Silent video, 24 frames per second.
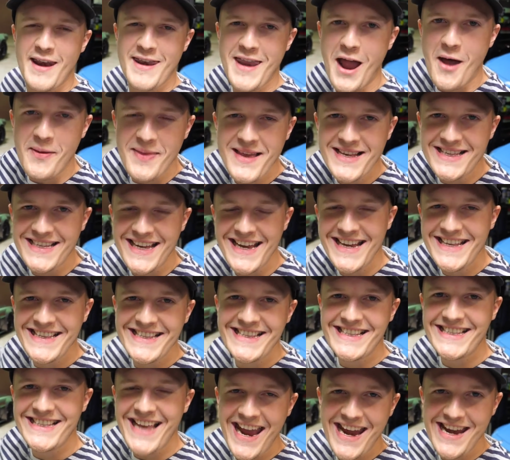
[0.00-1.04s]
Now, this
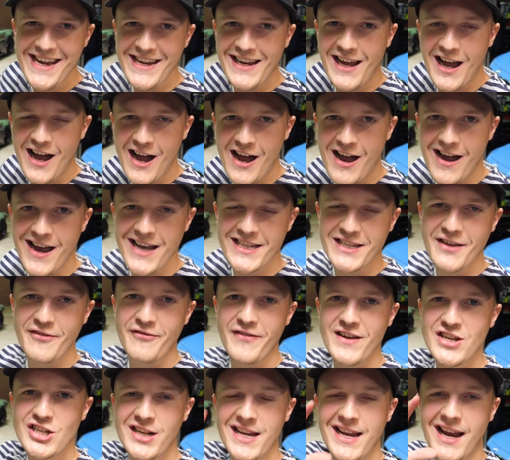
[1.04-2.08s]
insane car is
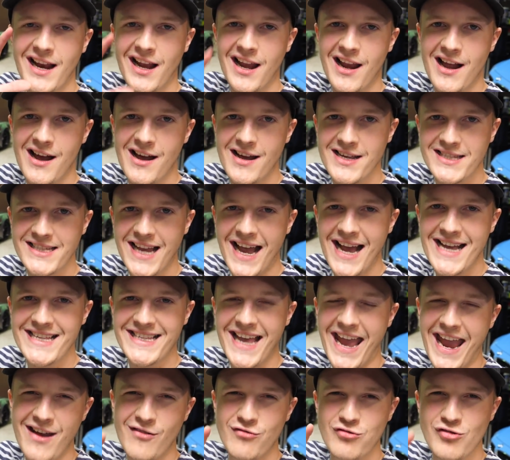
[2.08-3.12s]
officially classed
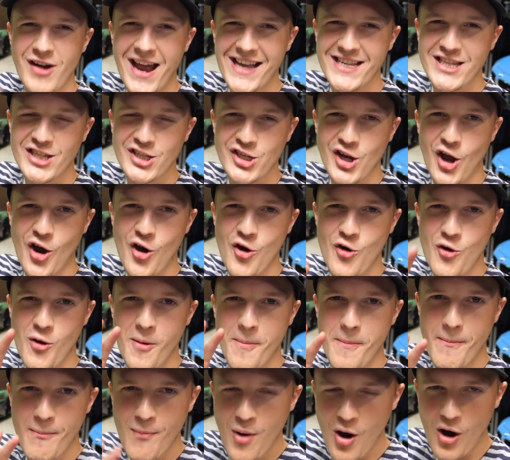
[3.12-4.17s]
as a resto
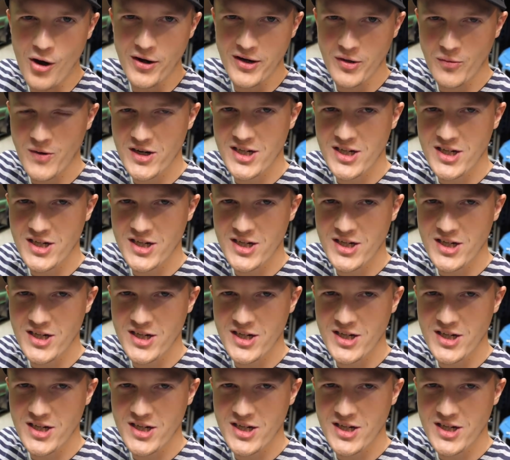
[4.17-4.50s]
mod,